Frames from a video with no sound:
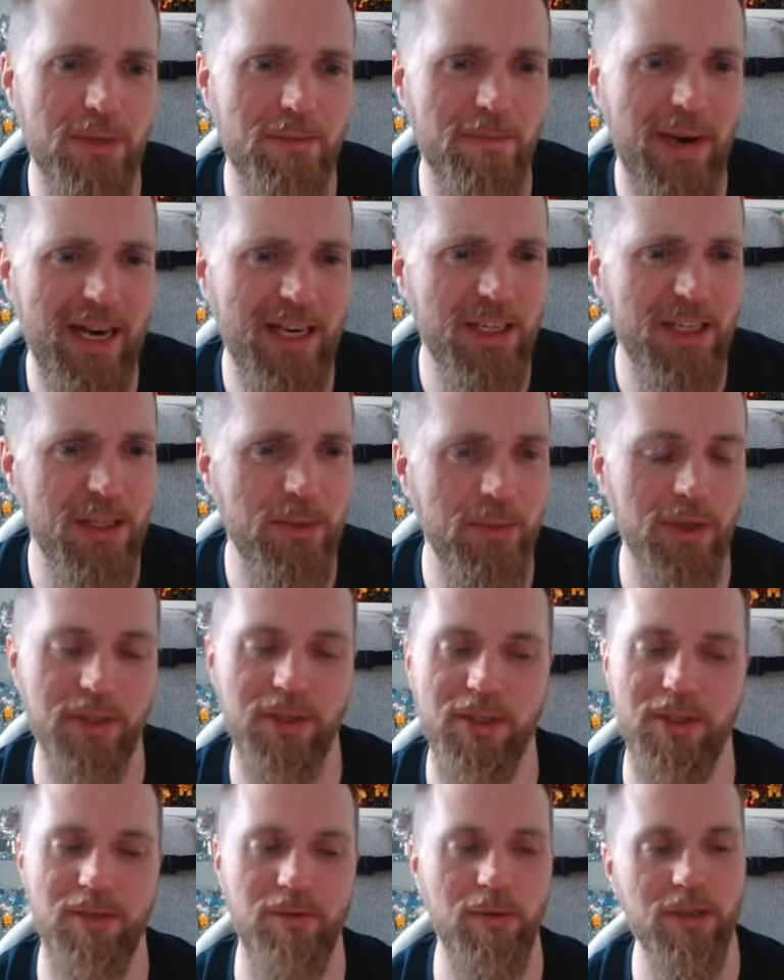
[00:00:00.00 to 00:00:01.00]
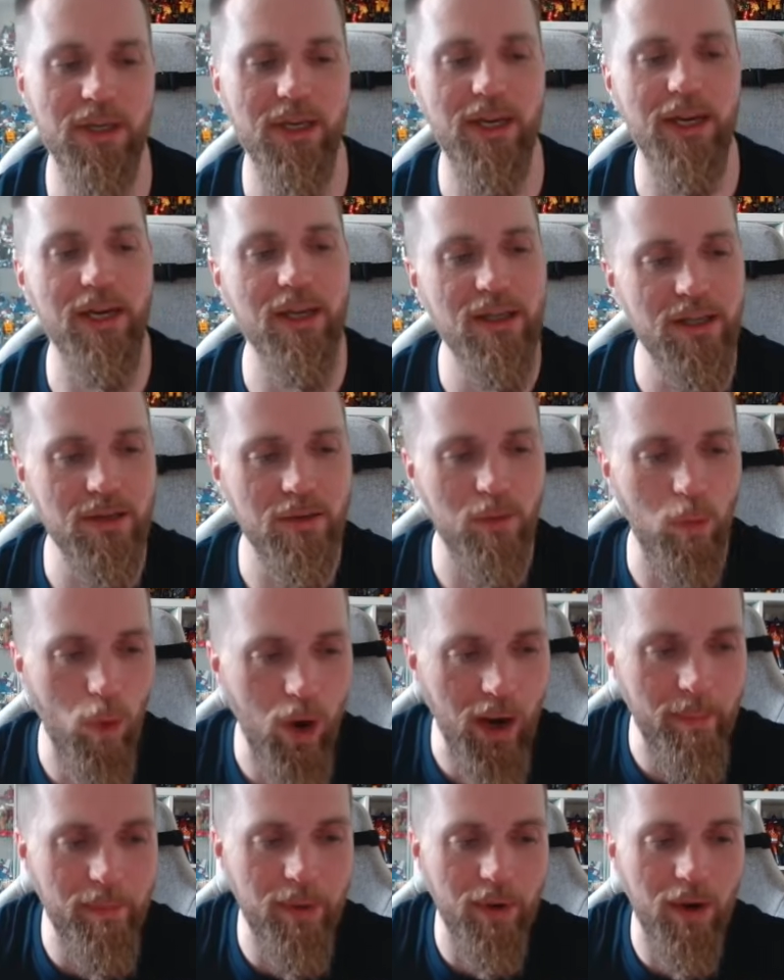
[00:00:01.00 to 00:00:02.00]
Maximus, wasn't it?
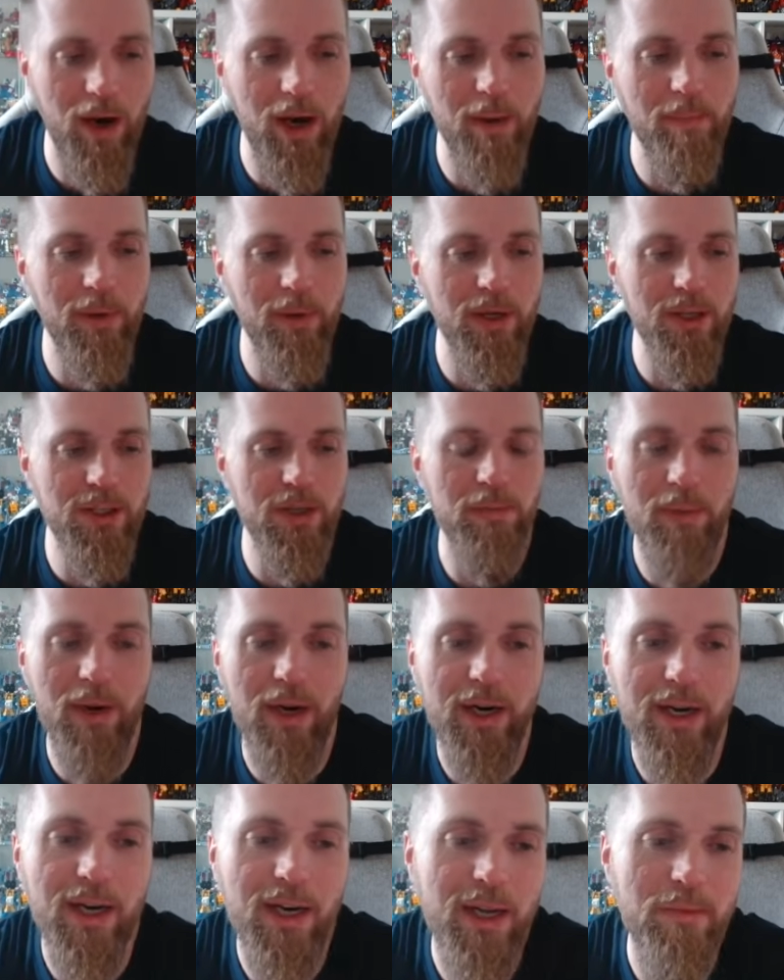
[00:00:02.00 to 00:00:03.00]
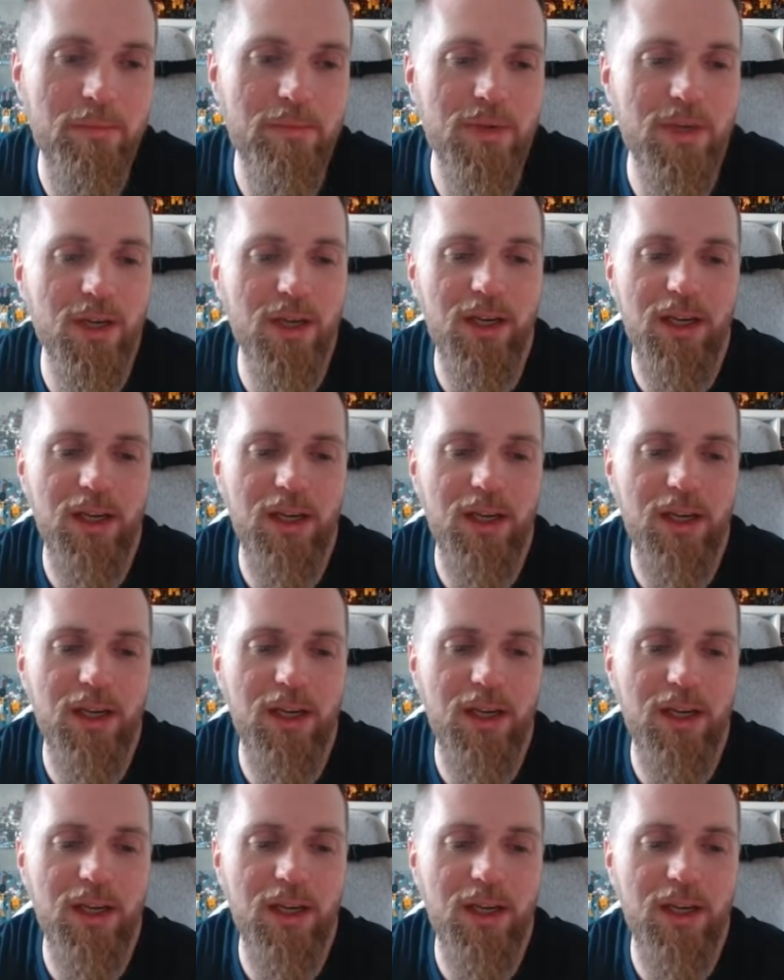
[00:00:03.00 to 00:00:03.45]
White Prime plus combiner limbs.